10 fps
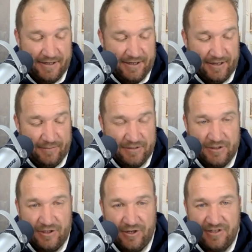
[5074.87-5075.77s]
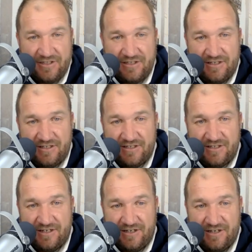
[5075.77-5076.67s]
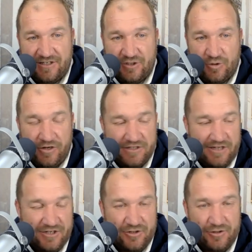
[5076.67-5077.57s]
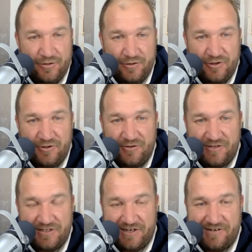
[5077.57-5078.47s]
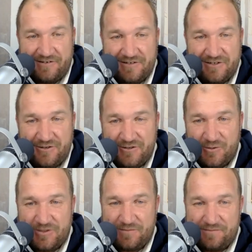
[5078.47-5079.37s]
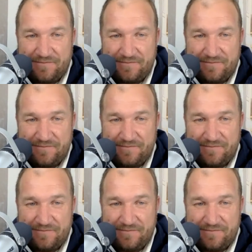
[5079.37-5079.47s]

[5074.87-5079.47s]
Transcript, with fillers: Um, so yeah, it's it's uh, it's a joy that you're you're doing this again. So it's awesome.